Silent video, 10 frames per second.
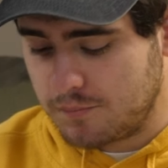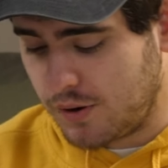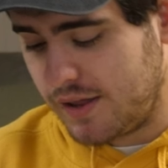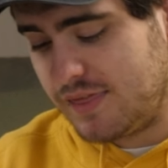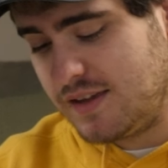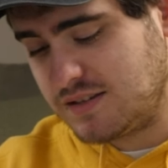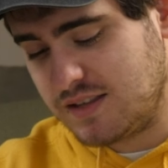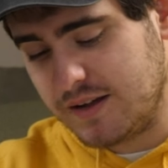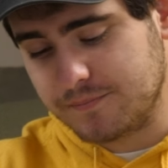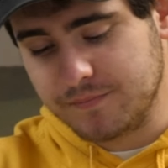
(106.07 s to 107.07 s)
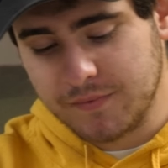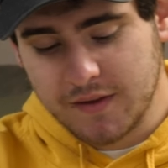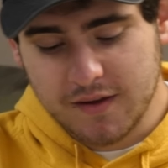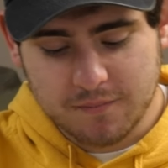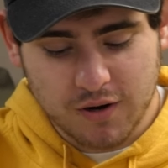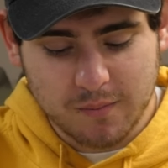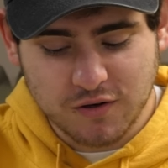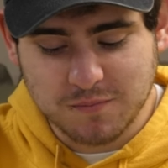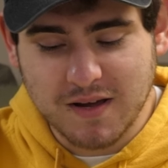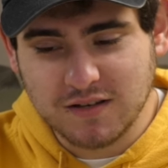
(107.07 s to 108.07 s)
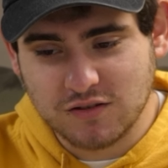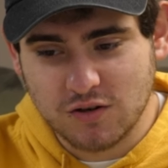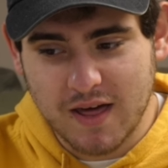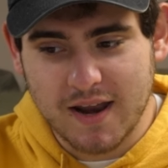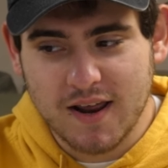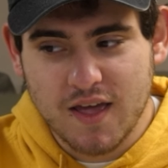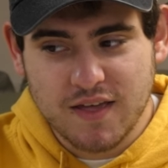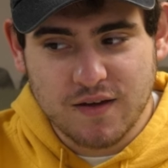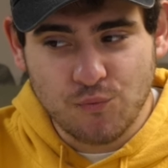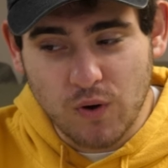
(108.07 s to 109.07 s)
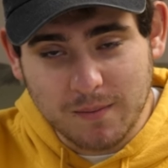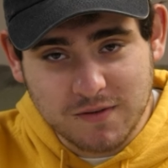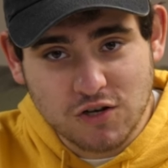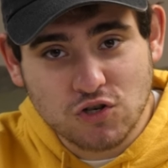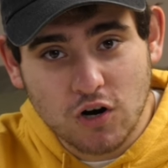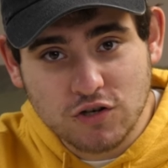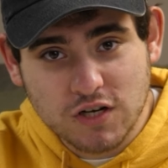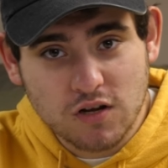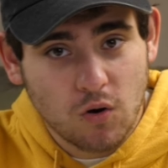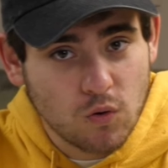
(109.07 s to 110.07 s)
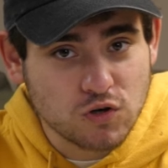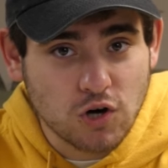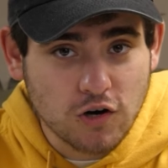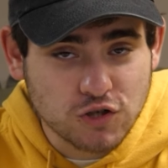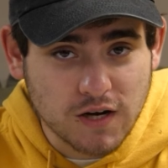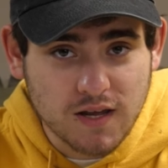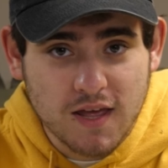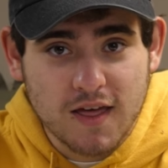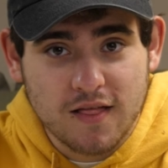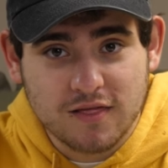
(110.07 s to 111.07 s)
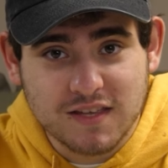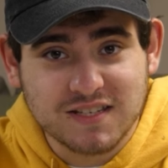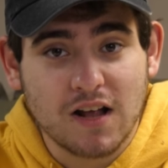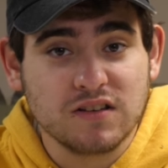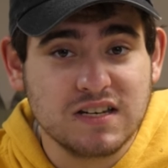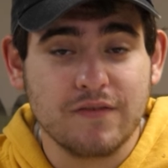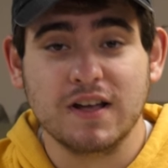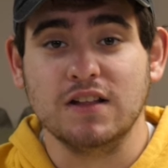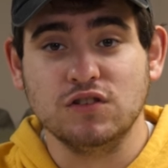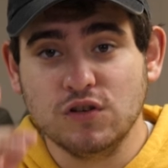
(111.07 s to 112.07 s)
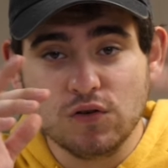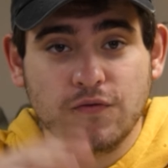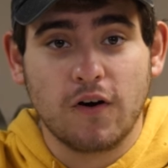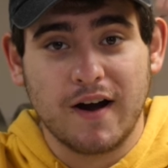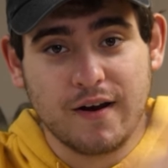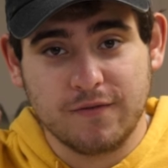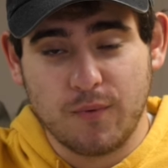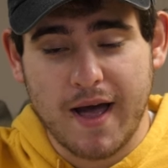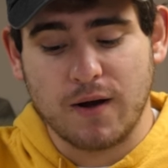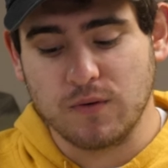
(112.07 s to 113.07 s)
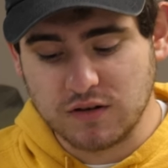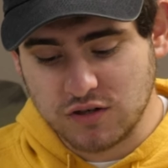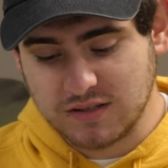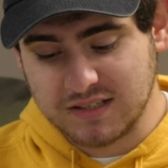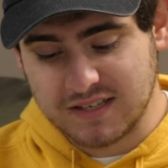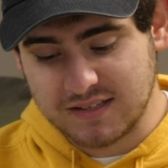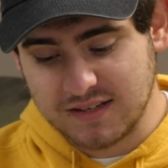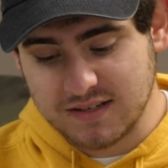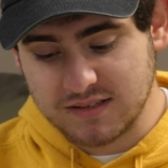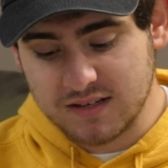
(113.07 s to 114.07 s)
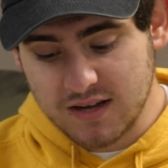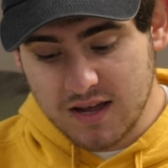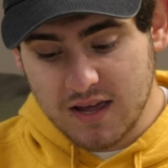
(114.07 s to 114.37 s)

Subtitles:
But this thing pretty much makes it so that when I'm discharging or charging, the cells never get too far out of whack, which since this is